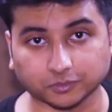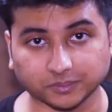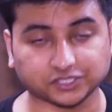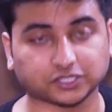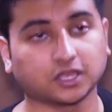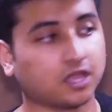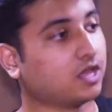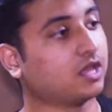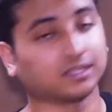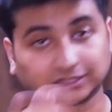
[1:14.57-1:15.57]
to mention.
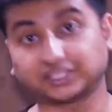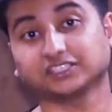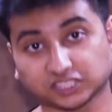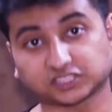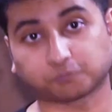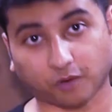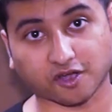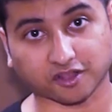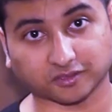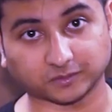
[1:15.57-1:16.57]
This is
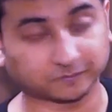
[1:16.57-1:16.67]
Sparta.